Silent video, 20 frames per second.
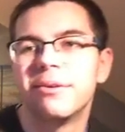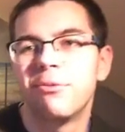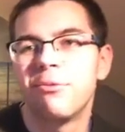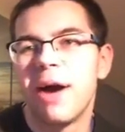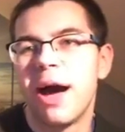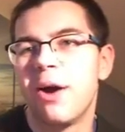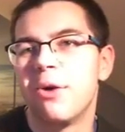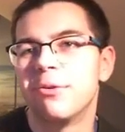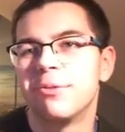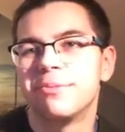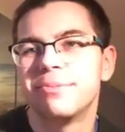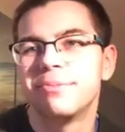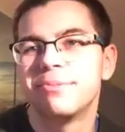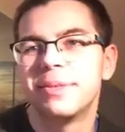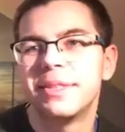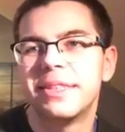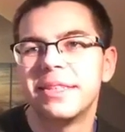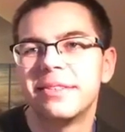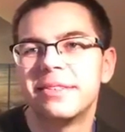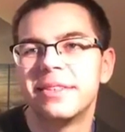Wow.
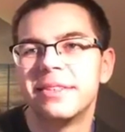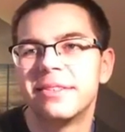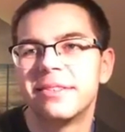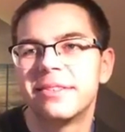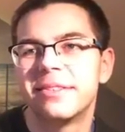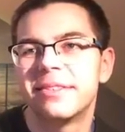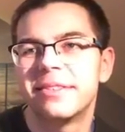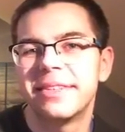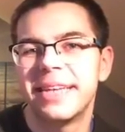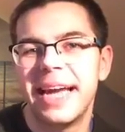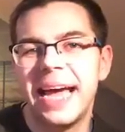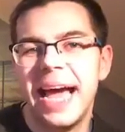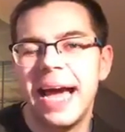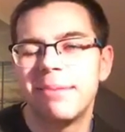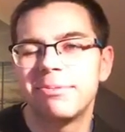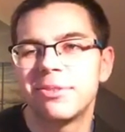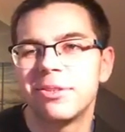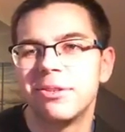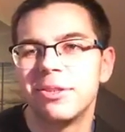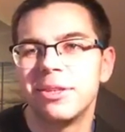But this is
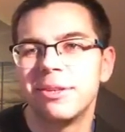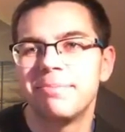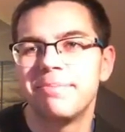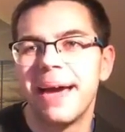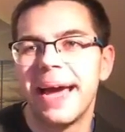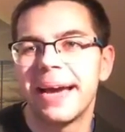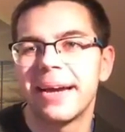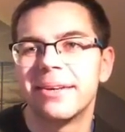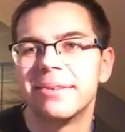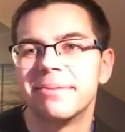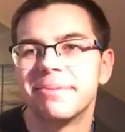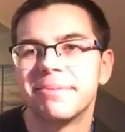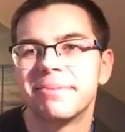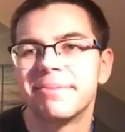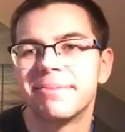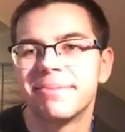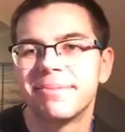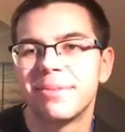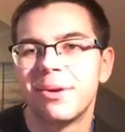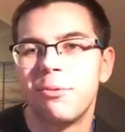absolutely a banger.
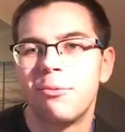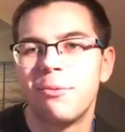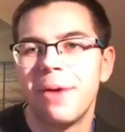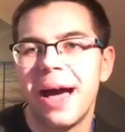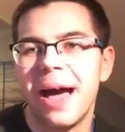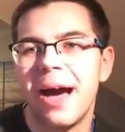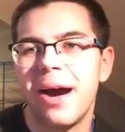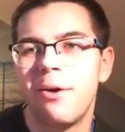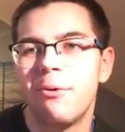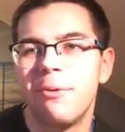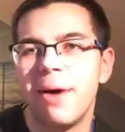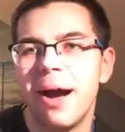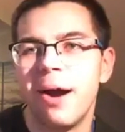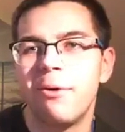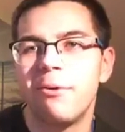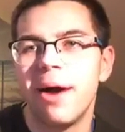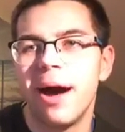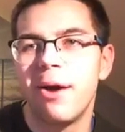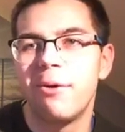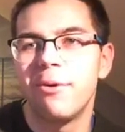Wow,
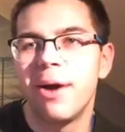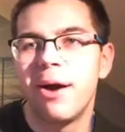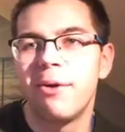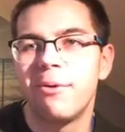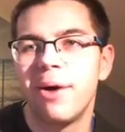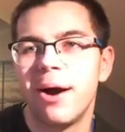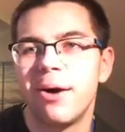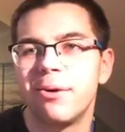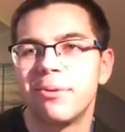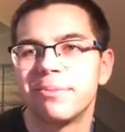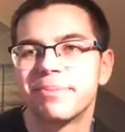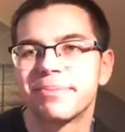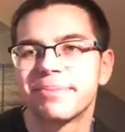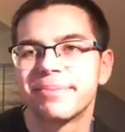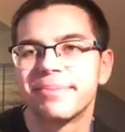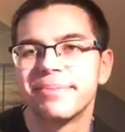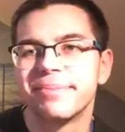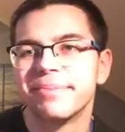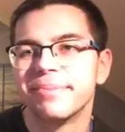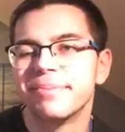wow, wow, wow, wow.
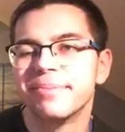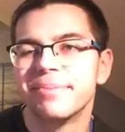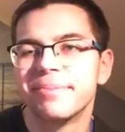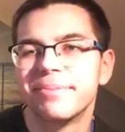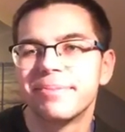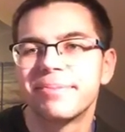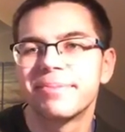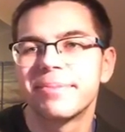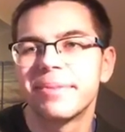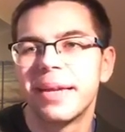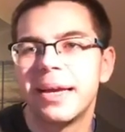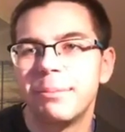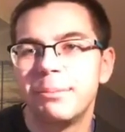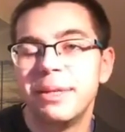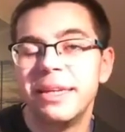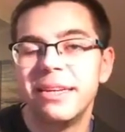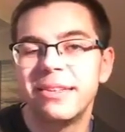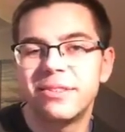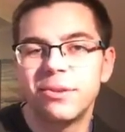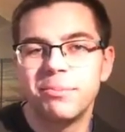I
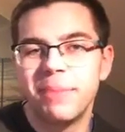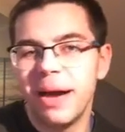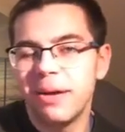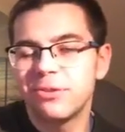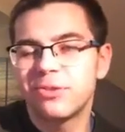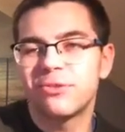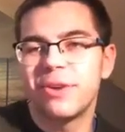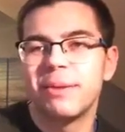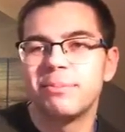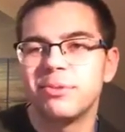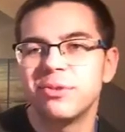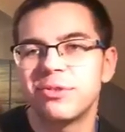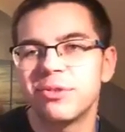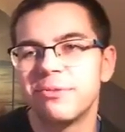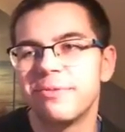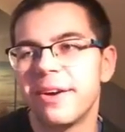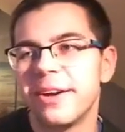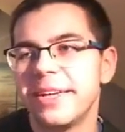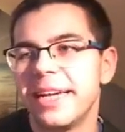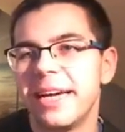mean, it's a mau5trap. It's
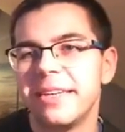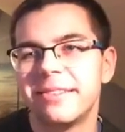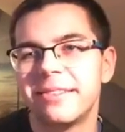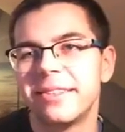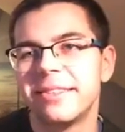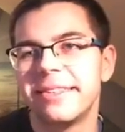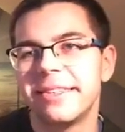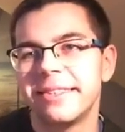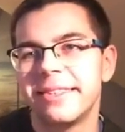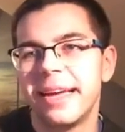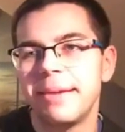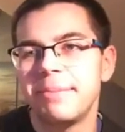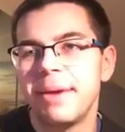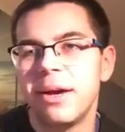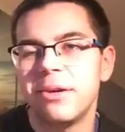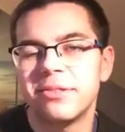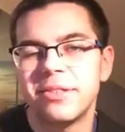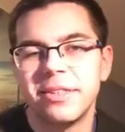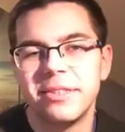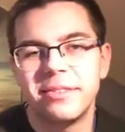was very nice that
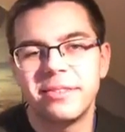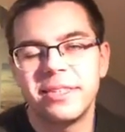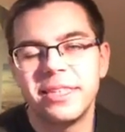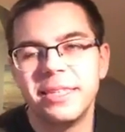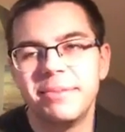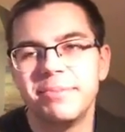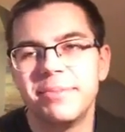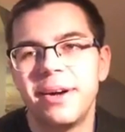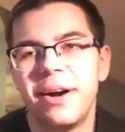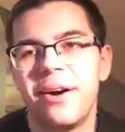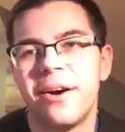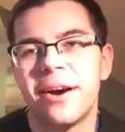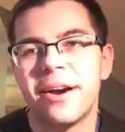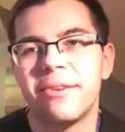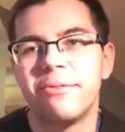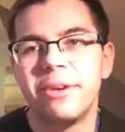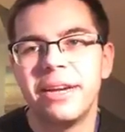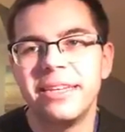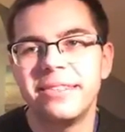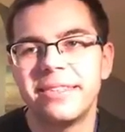deadmau5 and his team
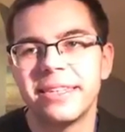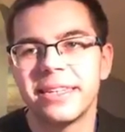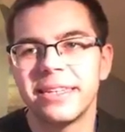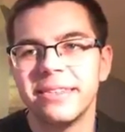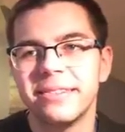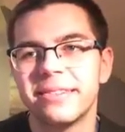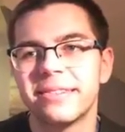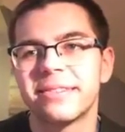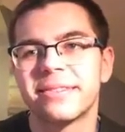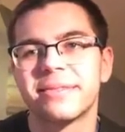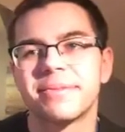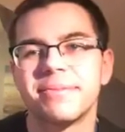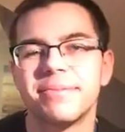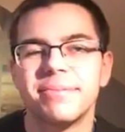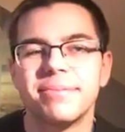are releasing this.